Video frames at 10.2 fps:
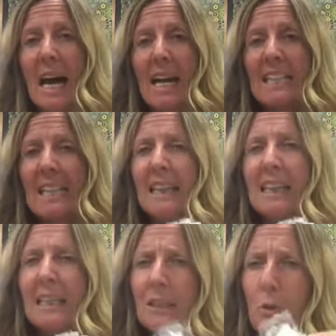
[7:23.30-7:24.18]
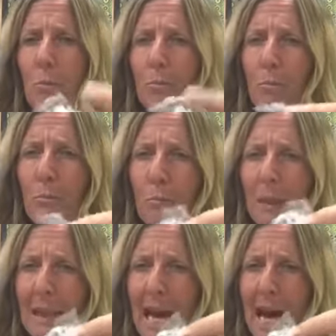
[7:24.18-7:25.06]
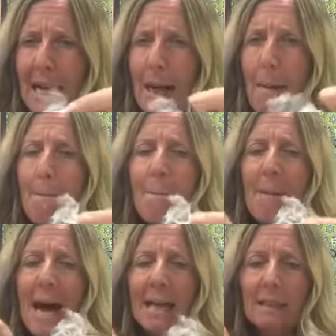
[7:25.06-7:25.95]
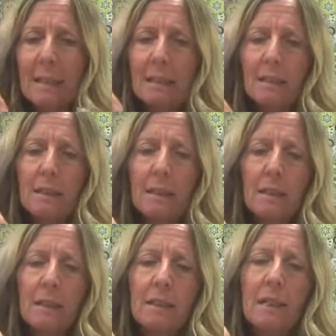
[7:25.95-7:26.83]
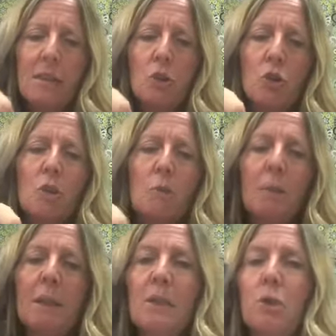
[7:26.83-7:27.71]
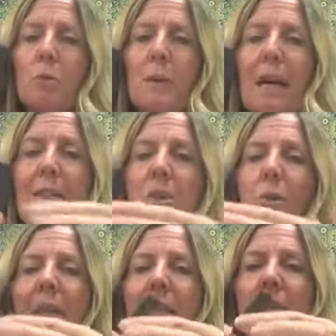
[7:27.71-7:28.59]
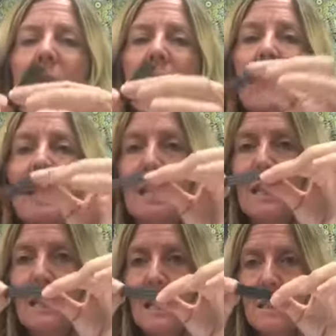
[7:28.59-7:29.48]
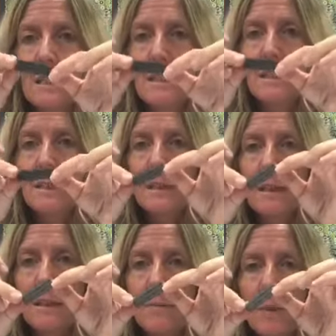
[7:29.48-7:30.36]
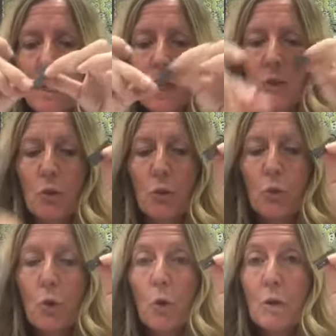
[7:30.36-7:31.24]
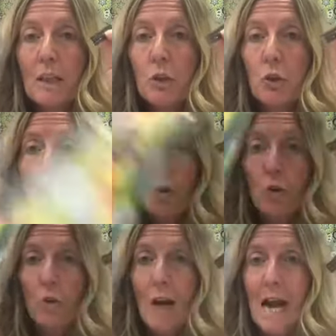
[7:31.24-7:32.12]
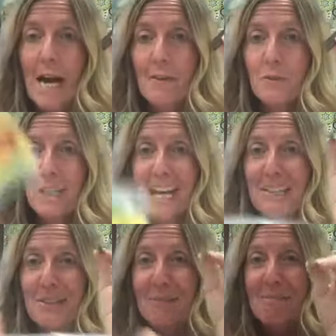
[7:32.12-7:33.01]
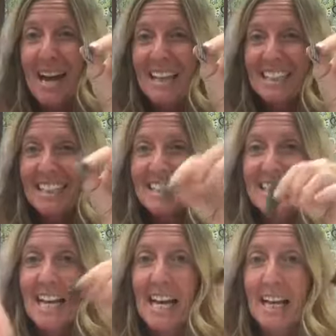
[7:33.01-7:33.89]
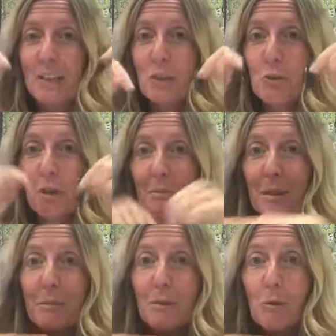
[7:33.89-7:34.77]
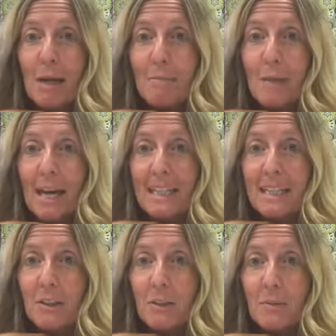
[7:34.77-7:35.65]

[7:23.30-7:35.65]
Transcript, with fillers: it's a little black magnet that should have been in your bag. So it looks like this. So go get your craft and your magnet and you can meet me right back here.